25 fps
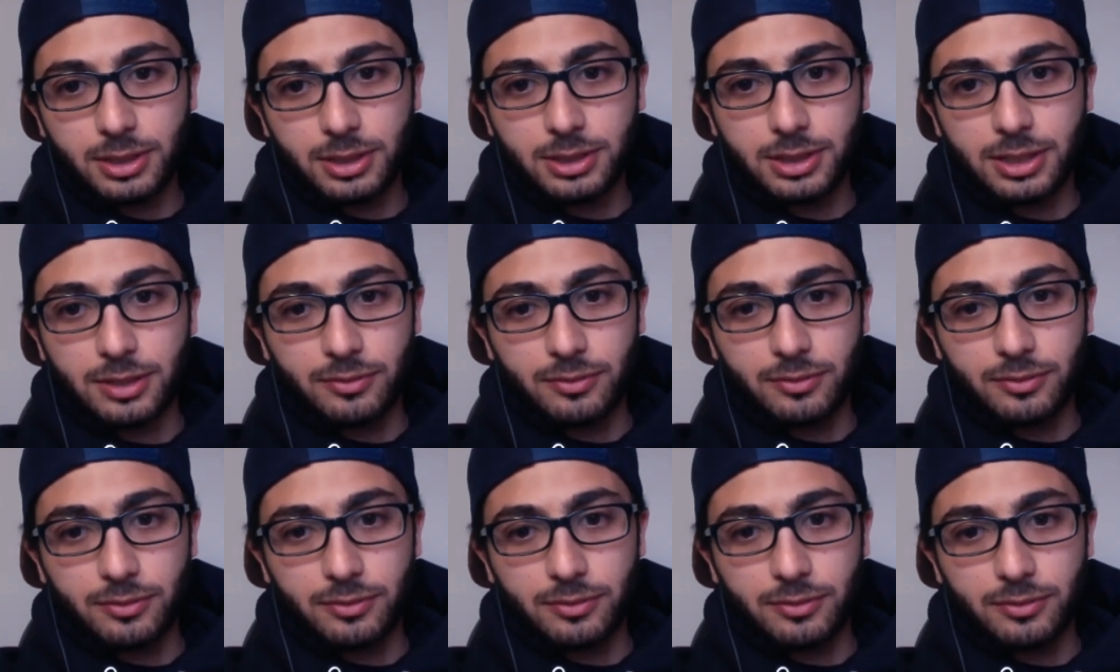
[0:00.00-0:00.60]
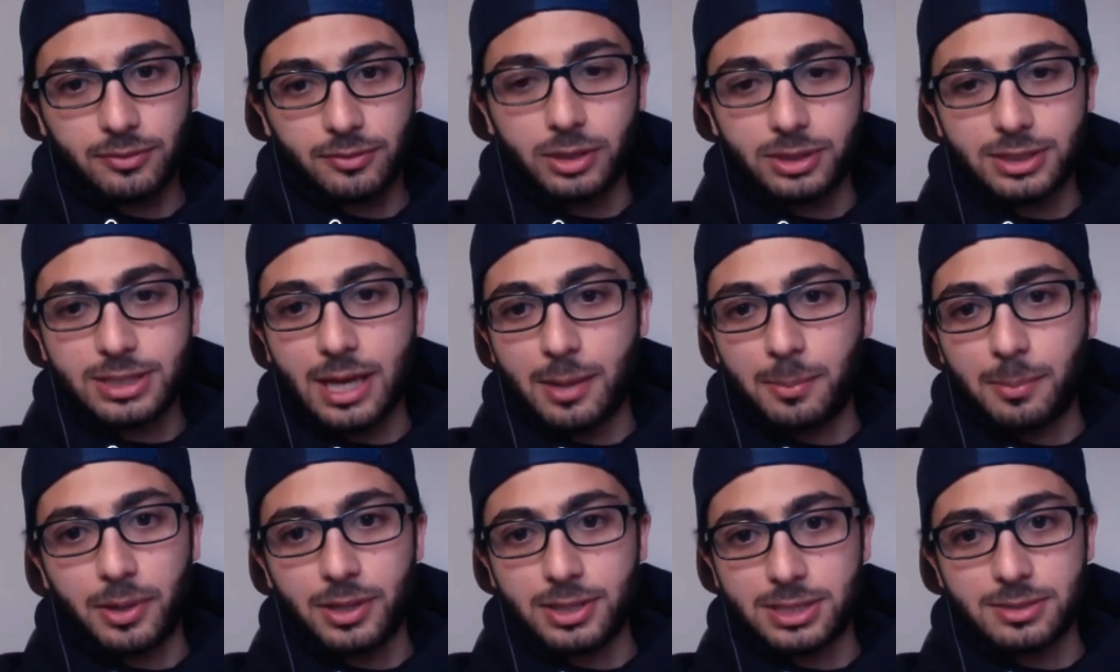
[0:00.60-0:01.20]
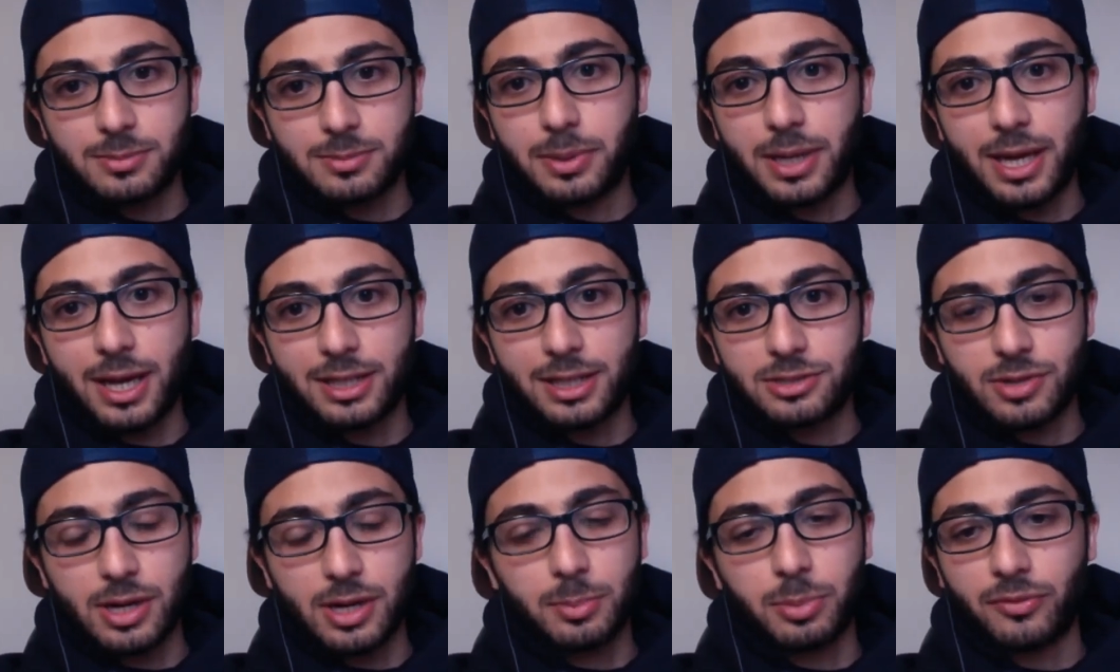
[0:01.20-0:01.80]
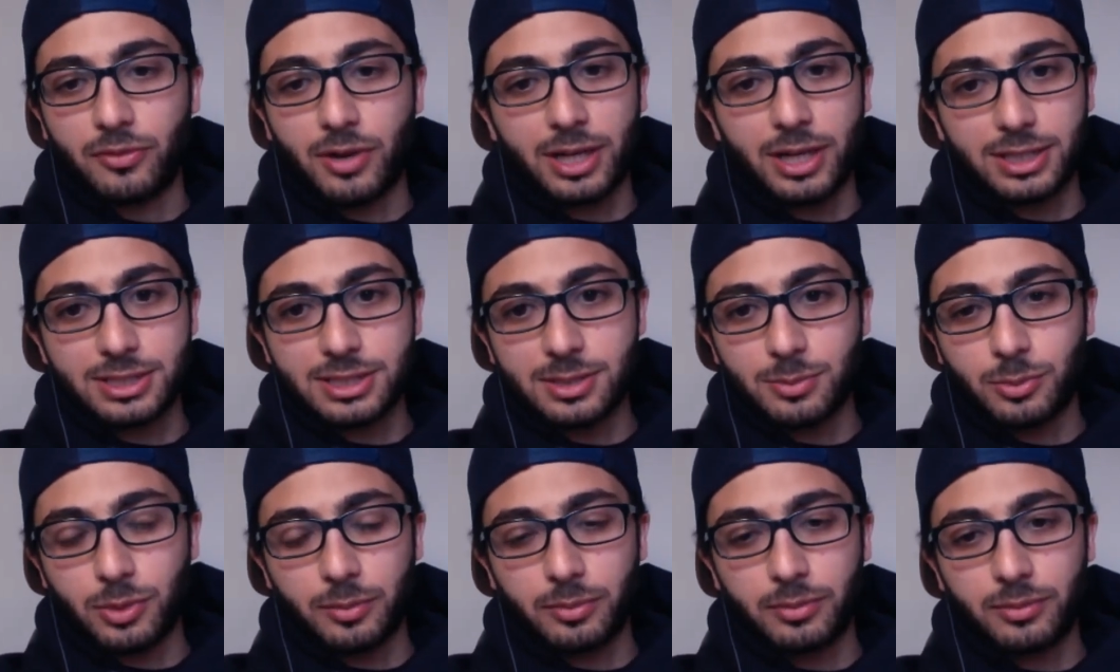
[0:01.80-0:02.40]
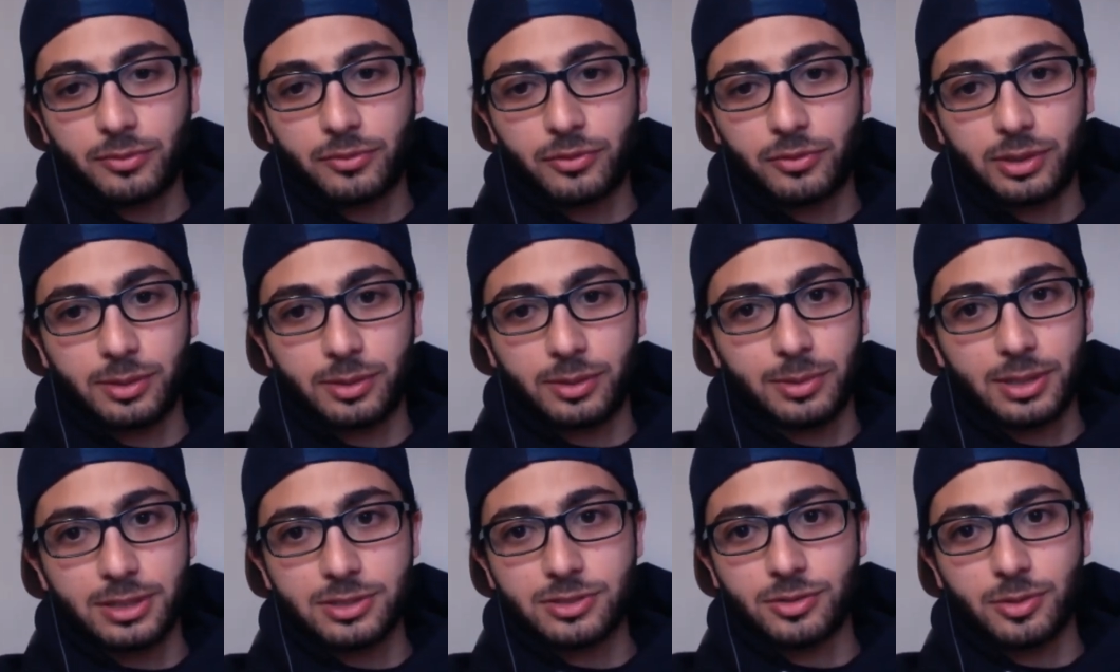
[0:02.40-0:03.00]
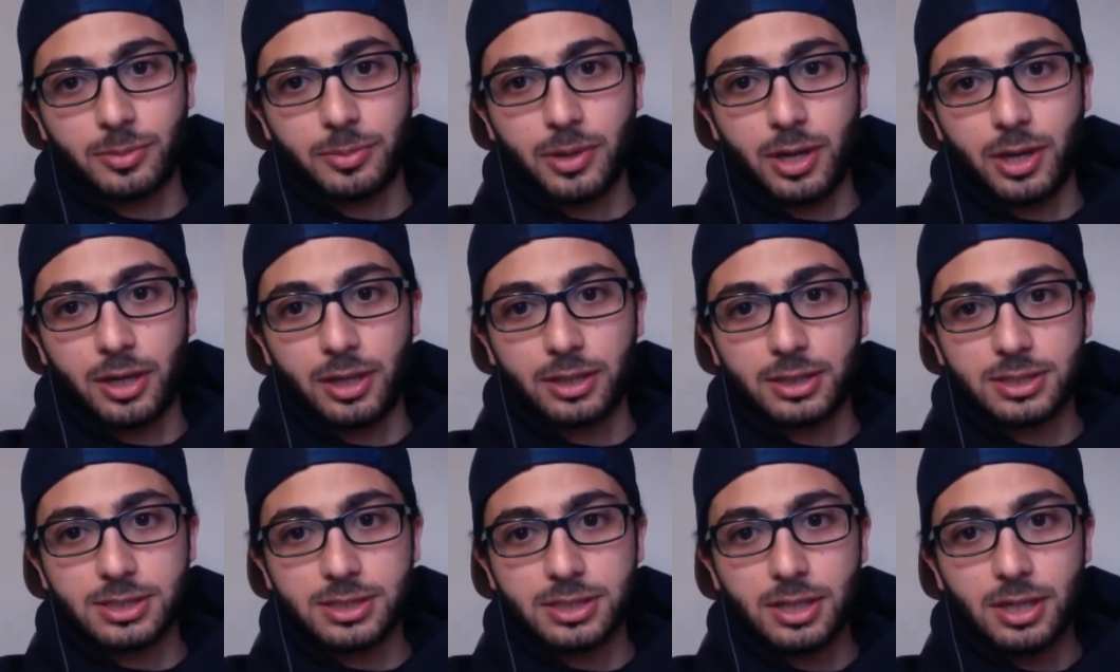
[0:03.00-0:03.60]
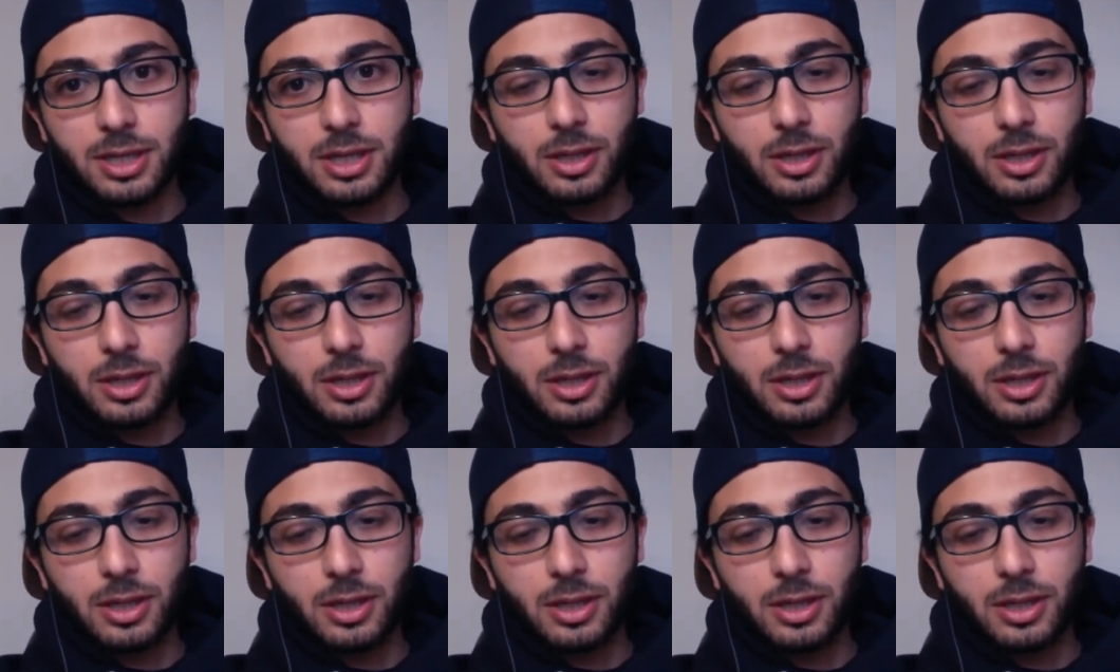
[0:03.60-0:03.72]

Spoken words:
giving someone tampons and pads, right? Providing someone free menstrual products.